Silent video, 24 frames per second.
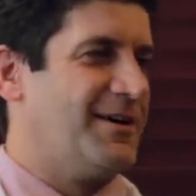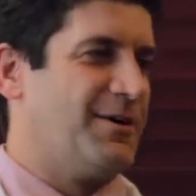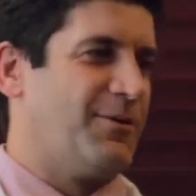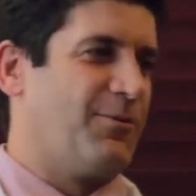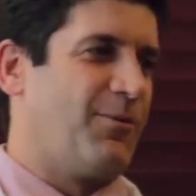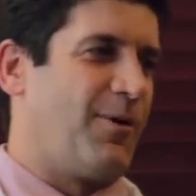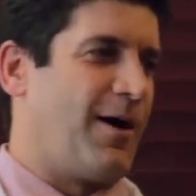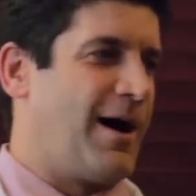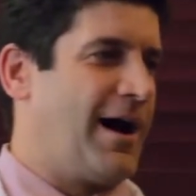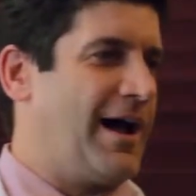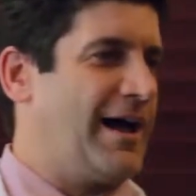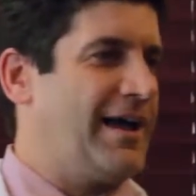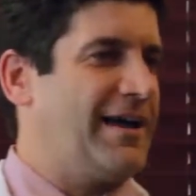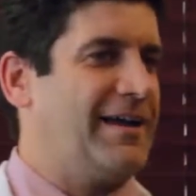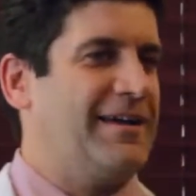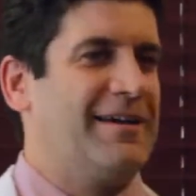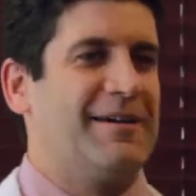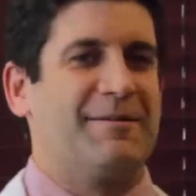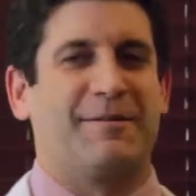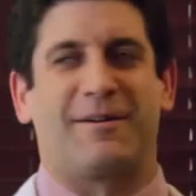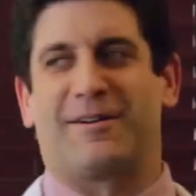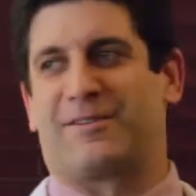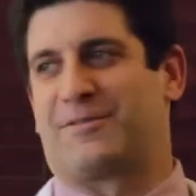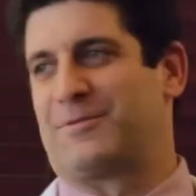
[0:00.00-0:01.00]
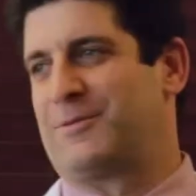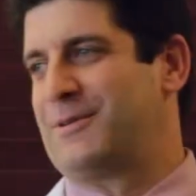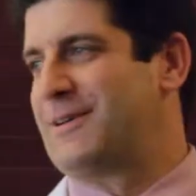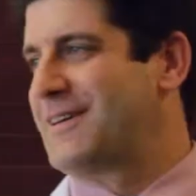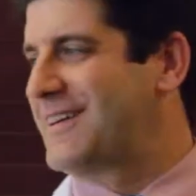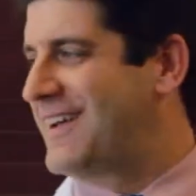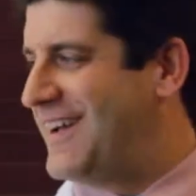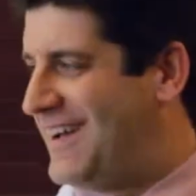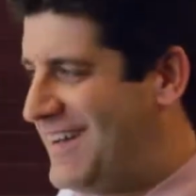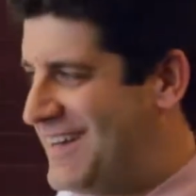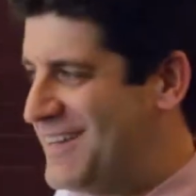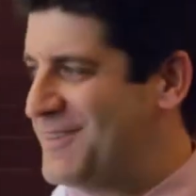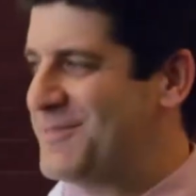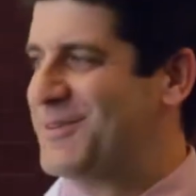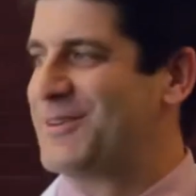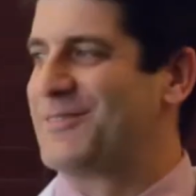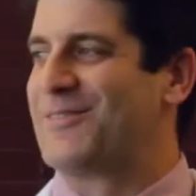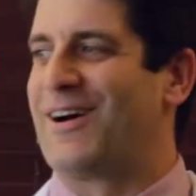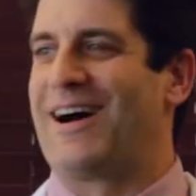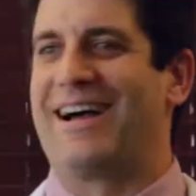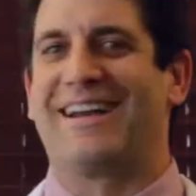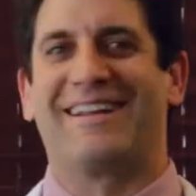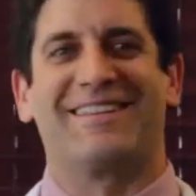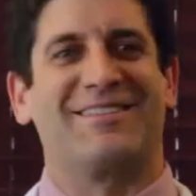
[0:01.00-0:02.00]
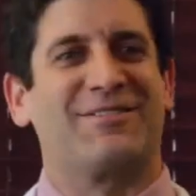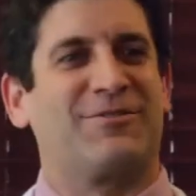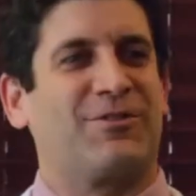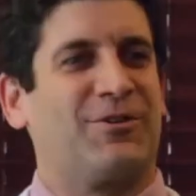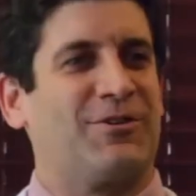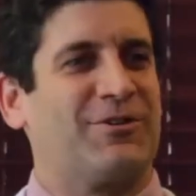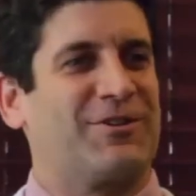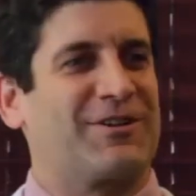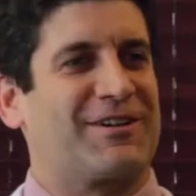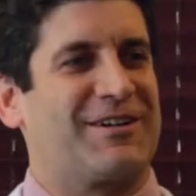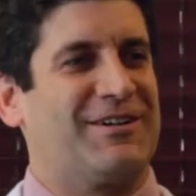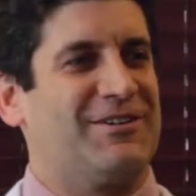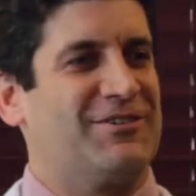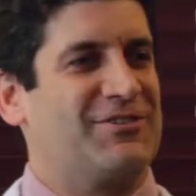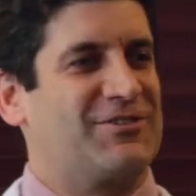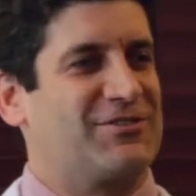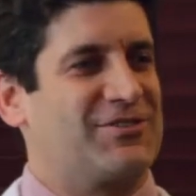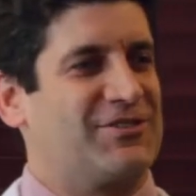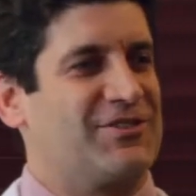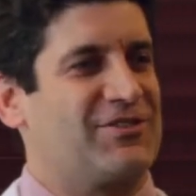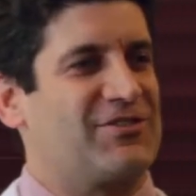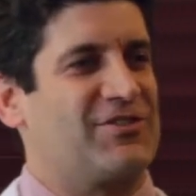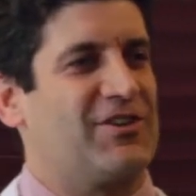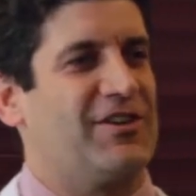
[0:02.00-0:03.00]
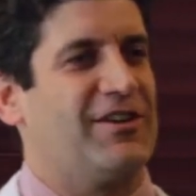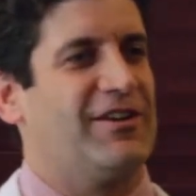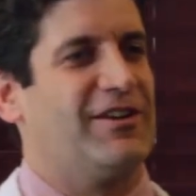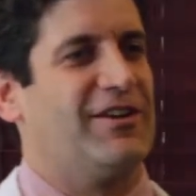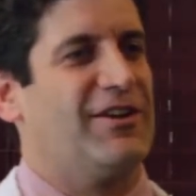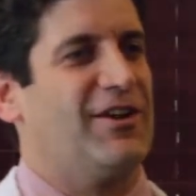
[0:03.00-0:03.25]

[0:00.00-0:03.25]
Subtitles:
Why? Because we're at Kennywood riding the roller coasters.